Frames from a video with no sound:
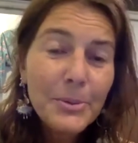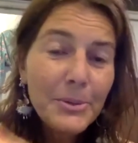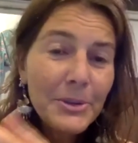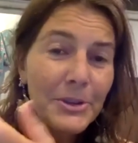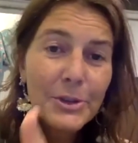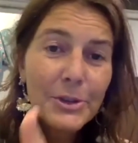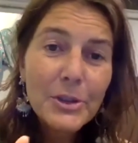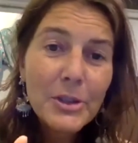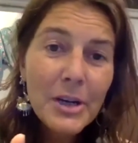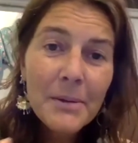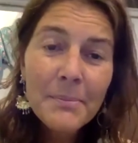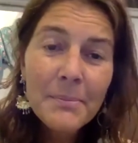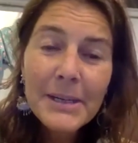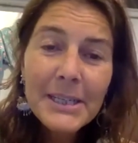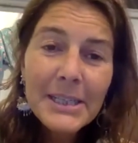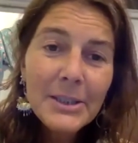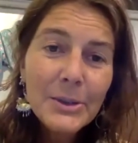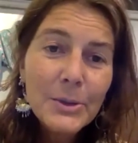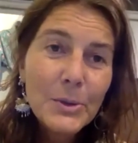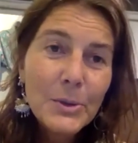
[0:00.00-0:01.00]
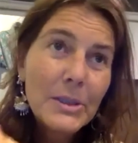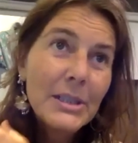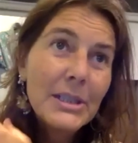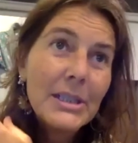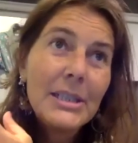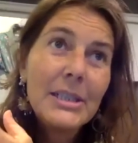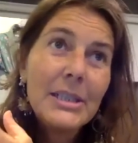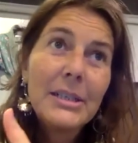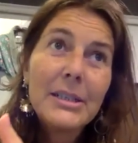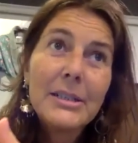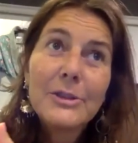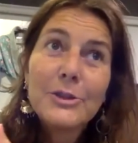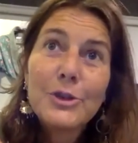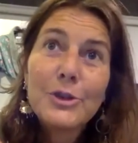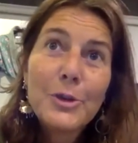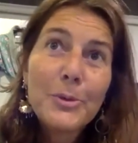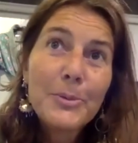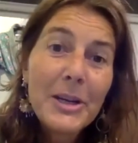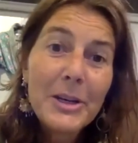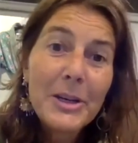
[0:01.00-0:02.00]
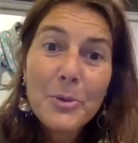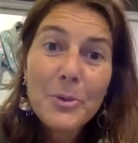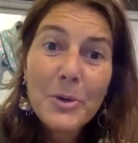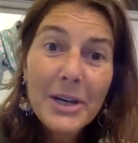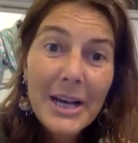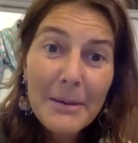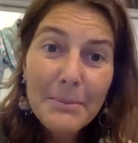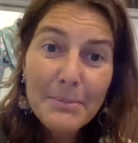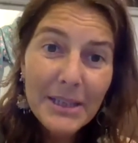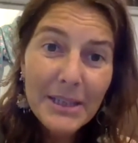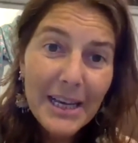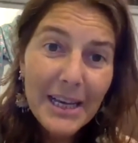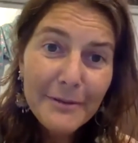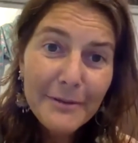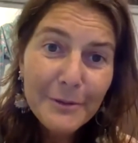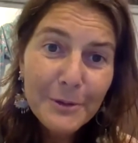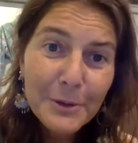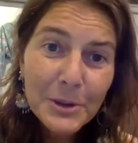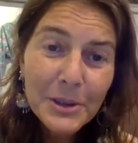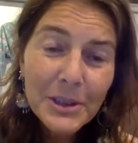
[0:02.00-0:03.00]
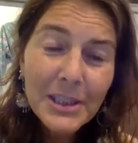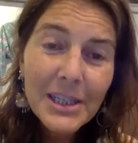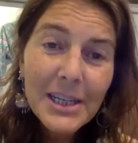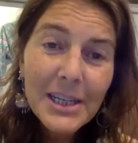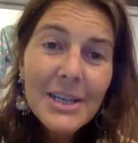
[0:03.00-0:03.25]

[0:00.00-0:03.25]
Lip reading: in your company, or in a job that you want to apply for,